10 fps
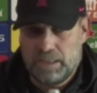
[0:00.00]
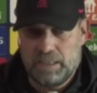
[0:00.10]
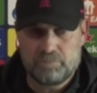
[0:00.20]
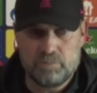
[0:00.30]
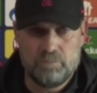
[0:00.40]

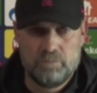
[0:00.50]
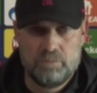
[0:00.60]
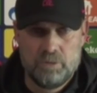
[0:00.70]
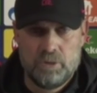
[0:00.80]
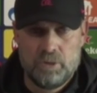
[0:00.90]
have to
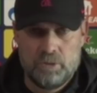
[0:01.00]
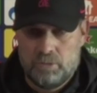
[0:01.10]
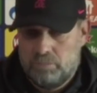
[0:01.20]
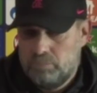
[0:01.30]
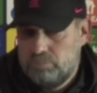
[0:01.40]

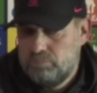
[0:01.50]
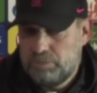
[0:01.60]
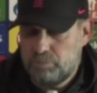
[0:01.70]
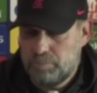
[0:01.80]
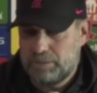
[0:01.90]

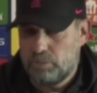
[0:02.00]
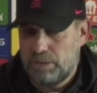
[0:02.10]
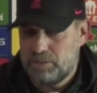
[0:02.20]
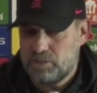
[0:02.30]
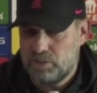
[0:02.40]
make the right
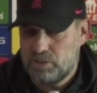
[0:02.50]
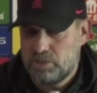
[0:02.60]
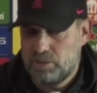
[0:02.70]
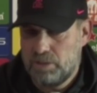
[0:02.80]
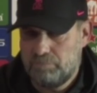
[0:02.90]

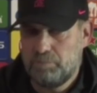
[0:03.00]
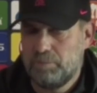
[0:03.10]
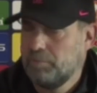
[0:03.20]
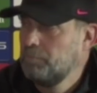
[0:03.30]
decisions, and we will.